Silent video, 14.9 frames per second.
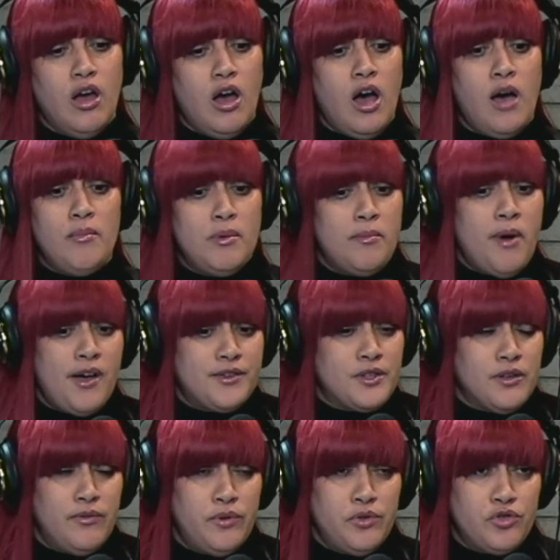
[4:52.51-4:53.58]
and possibly
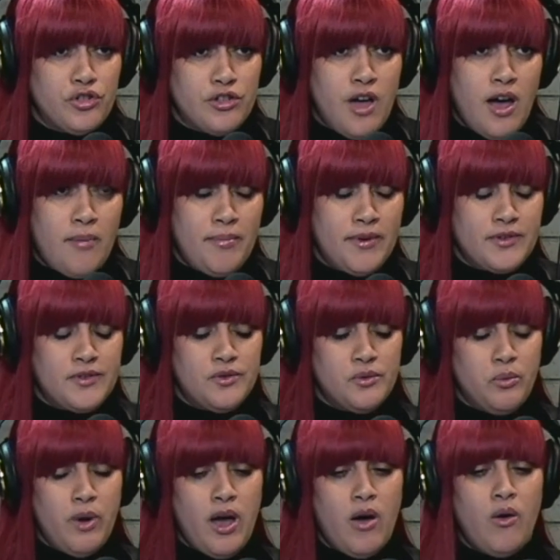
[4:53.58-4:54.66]
future topics as
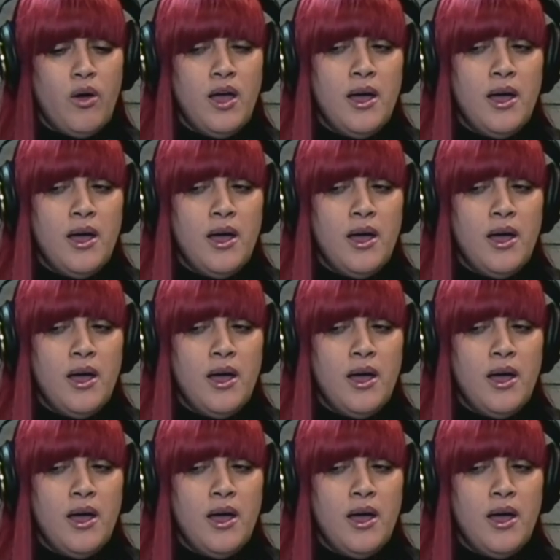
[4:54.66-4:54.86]
well.